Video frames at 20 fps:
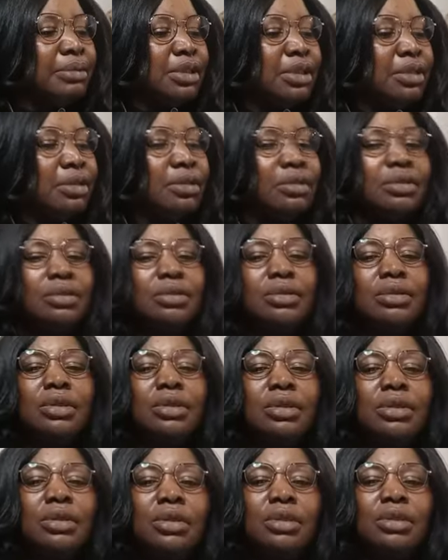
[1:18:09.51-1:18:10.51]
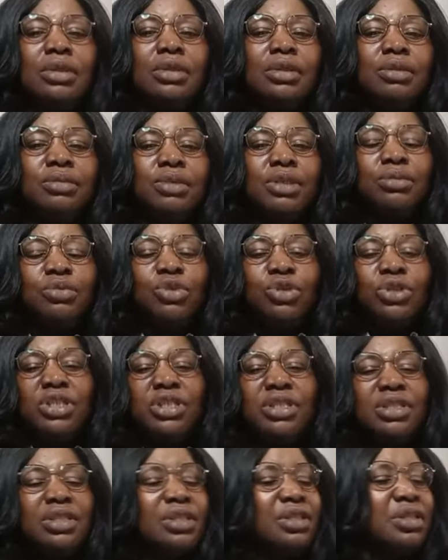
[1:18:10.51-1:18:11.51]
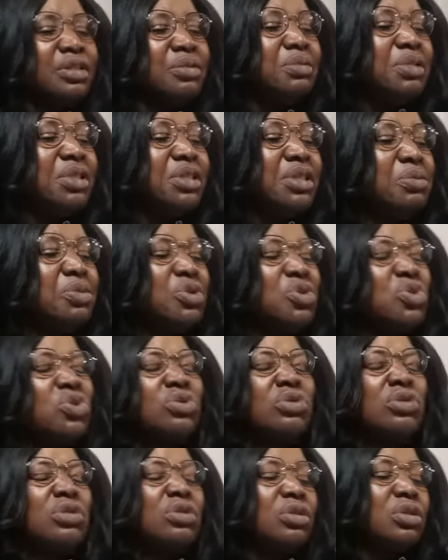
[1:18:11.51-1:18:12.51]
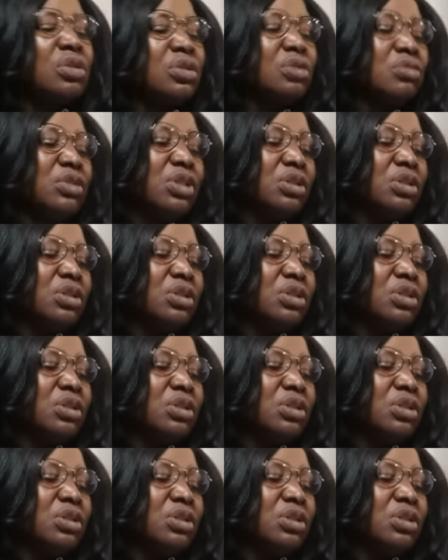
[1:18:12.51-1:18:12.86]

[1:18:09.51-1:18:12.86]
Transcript: You know, you meet more, she's sick, meet a more strong,